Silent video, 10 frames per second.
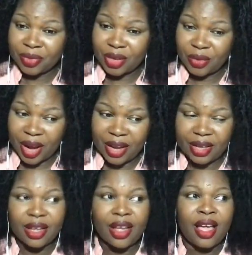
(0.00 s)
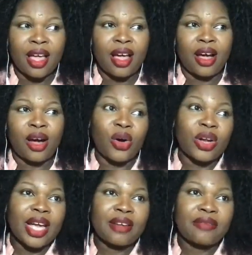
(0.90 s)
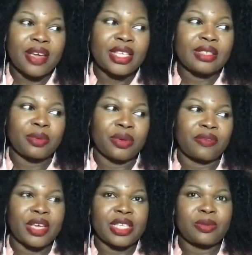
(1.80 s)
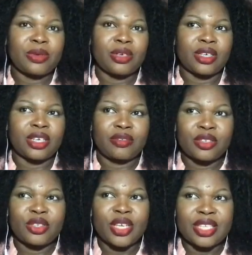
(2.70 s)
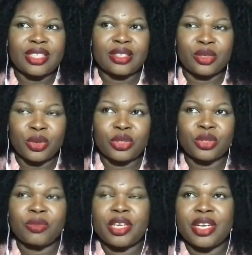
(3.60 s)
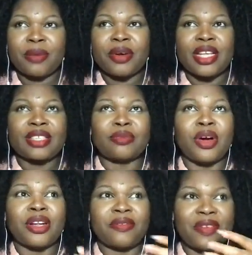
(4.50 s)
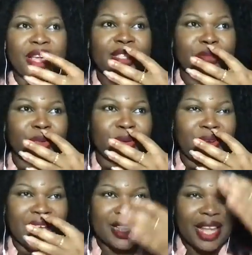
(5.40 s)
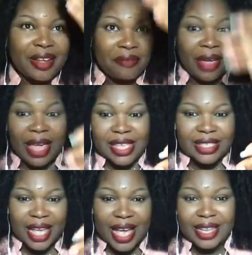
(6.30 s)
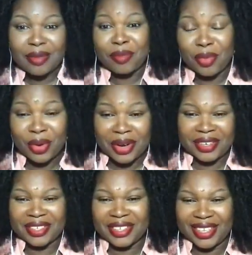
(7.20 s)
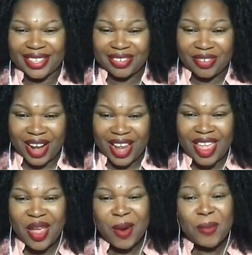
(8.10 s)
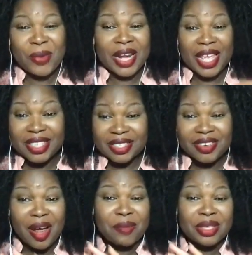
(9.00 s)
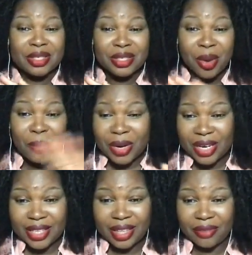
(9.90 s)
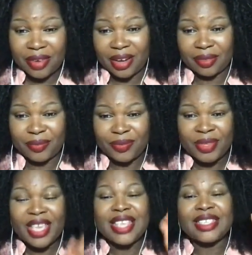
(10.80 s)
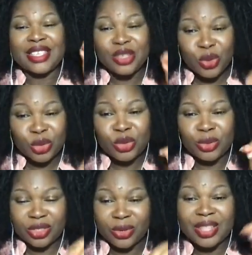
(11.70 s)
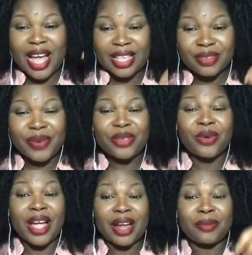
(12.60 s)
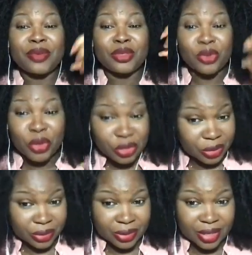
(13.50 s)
All right. Unlike Facebook, even though it's a social media, but it's more on a Facebook, right? Like face and then book, right? But Instagram is completely different. It's a social, so that's where you gotta be social.